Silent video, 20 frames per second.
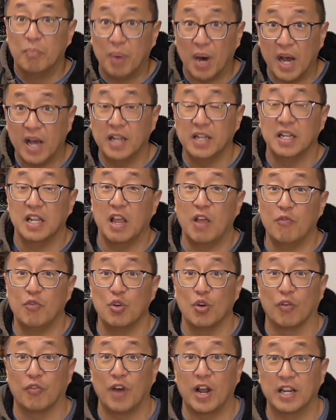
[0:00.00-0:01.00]
But
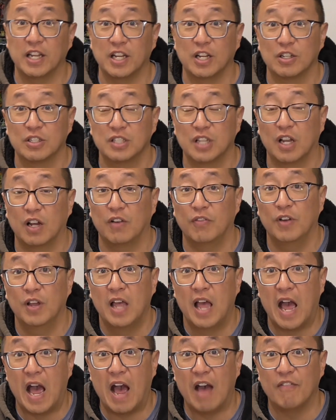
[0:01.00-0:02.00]
if you're finding yourself
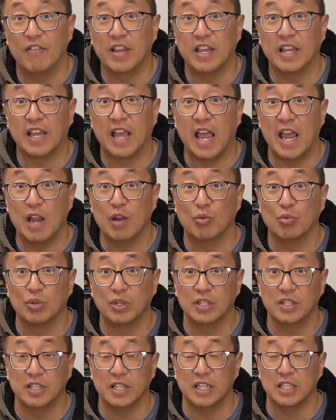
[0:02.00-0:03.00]
having a
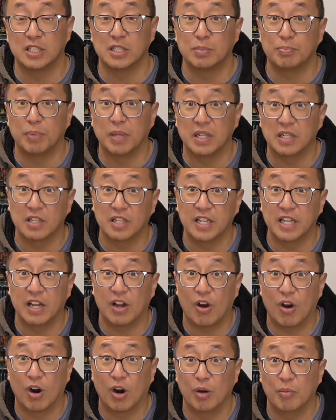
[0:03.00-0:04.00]
really
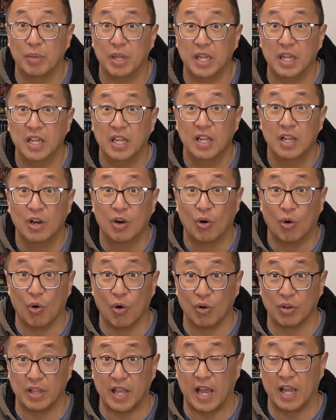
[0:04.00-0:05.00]
spindly army
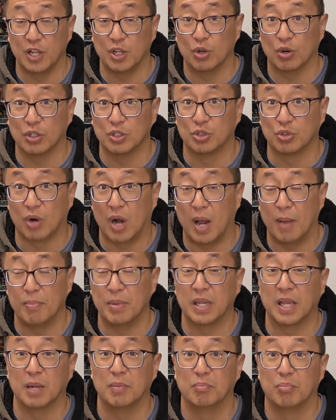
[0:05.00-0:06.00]
or that you're
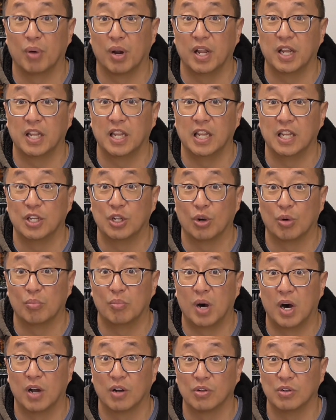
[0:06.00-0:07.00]
dropping and breaking your
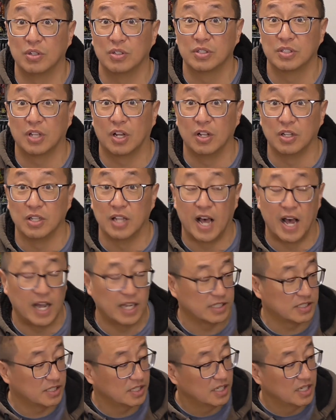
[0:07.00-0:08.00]
models a
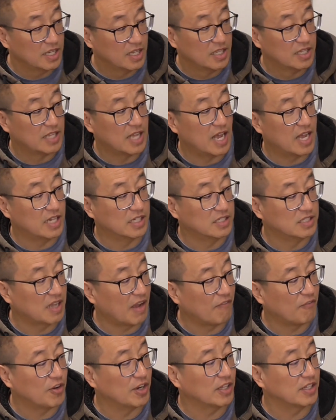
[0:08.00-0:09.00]
lot, then
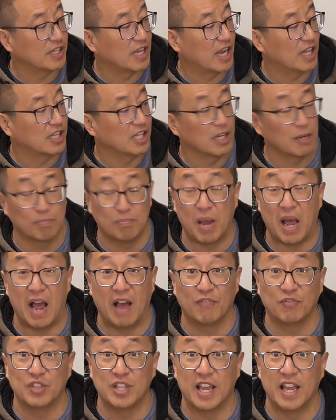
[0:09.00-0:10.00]
definitely I think
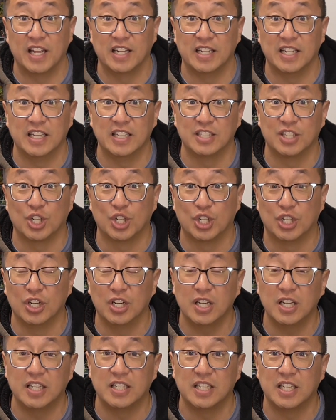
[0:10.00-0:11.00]
PAF 10 is a
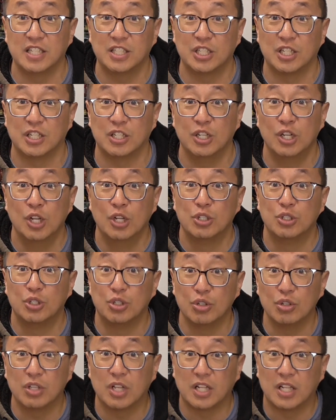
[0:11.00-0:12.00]
good addition
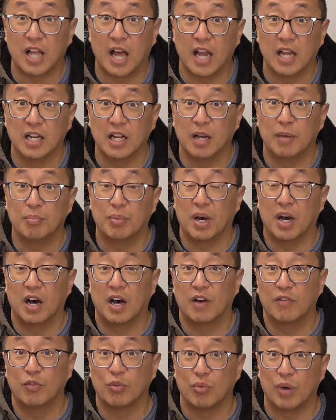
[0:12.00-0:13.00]
to the lineup
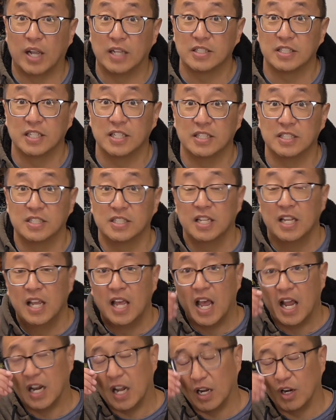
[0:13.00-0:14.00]
of resins.
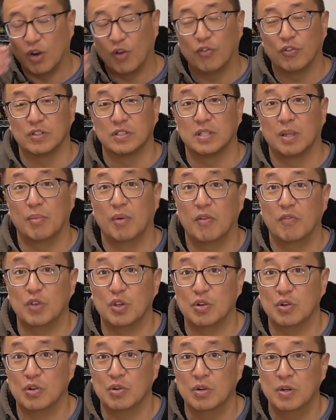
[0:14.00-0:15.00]
And I know for some of
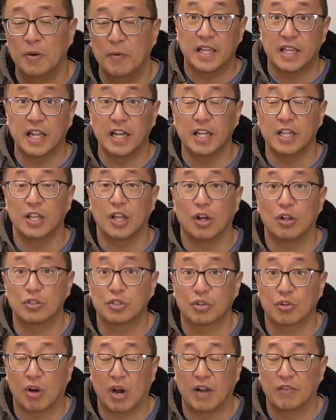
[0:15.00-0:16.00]
you, getting the
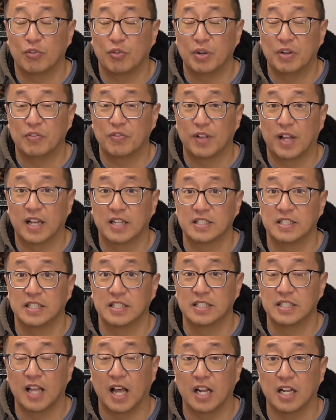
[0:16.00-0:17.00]
Ultracraft Reflex
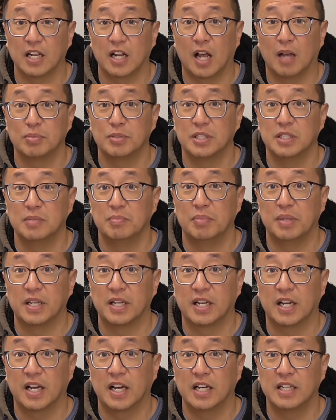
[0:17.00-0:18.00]
is not an option
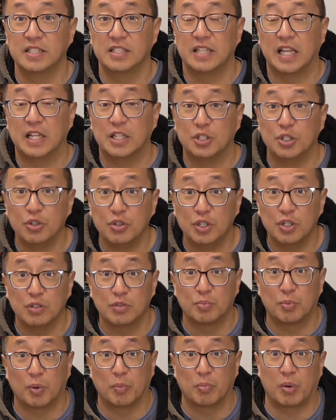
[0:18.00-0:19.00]
because they do
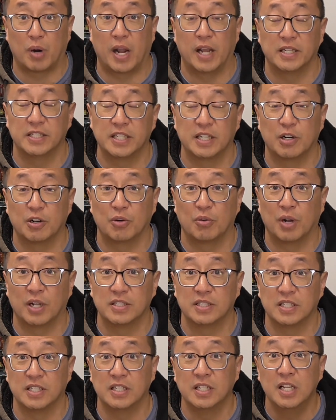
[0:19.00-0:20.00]
use proprietary
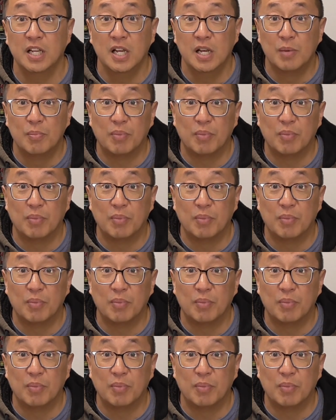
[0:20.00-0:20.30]
resin.